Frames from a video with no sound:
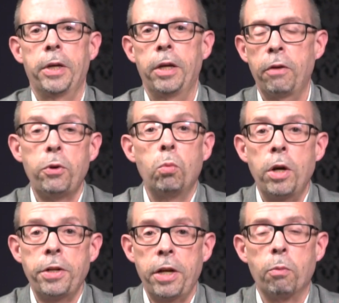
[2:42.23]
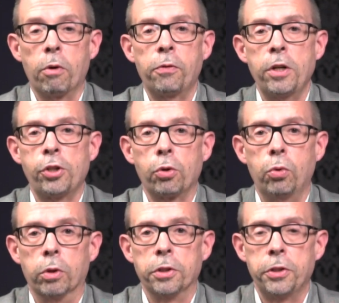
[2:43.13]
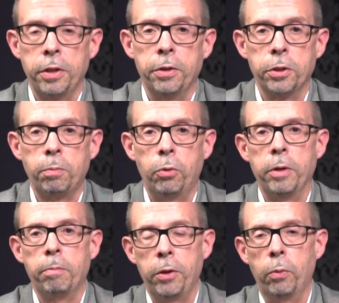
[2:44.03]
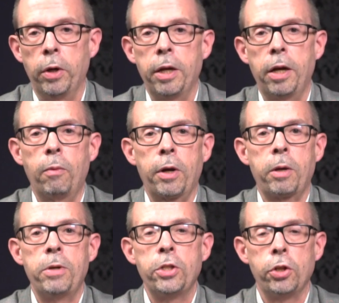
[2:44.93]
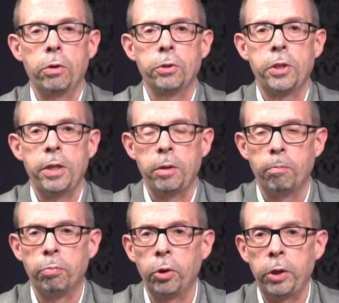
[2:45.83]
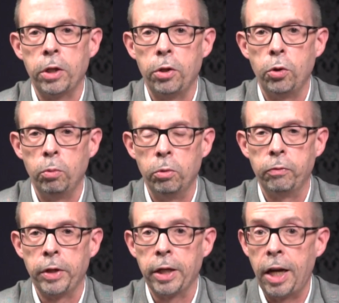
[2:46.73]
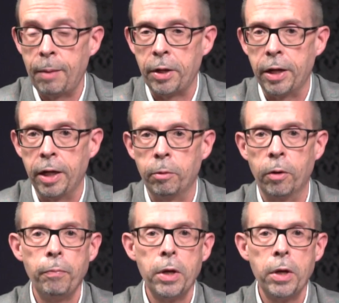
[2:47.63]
If you want a refresher course in this point, by the way, I recommend you go see the brilliant new movie Oppenheimer,